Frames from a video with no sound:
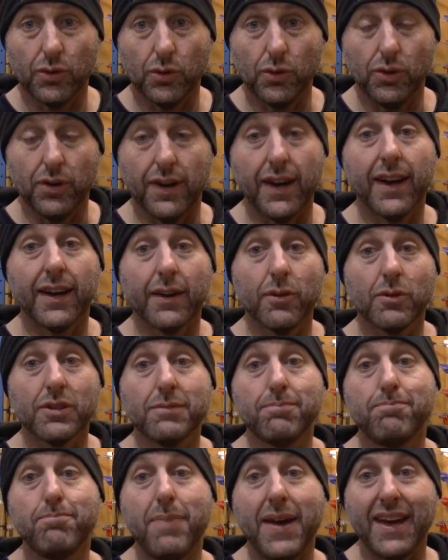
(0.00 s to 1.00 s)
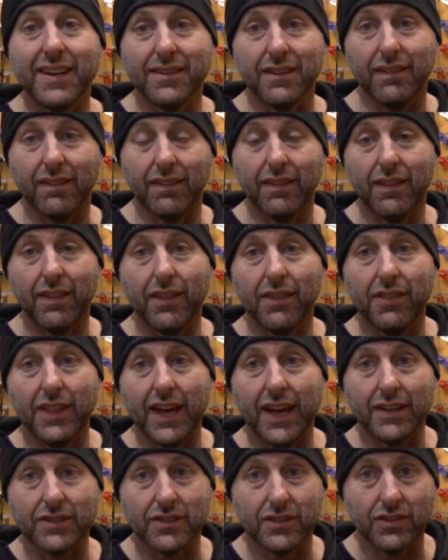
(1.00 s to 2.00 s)
good and it was better than the
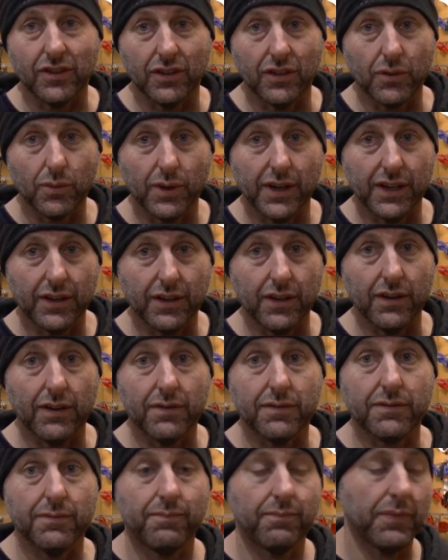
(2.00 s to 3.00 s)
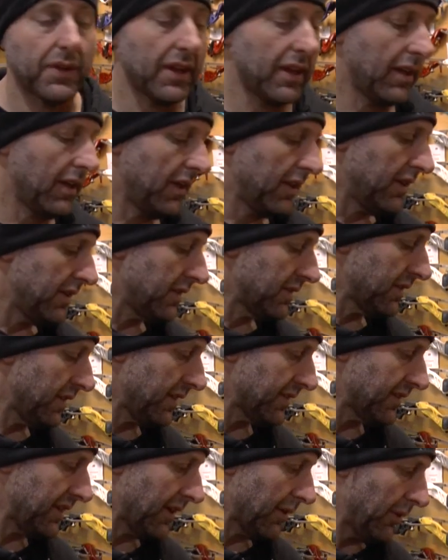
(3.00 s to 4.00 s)
$1,000 Recurve. So I
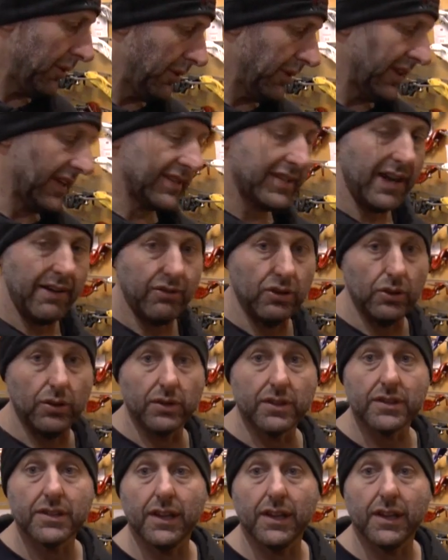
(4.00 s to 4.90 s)
was like, well, let's have a look.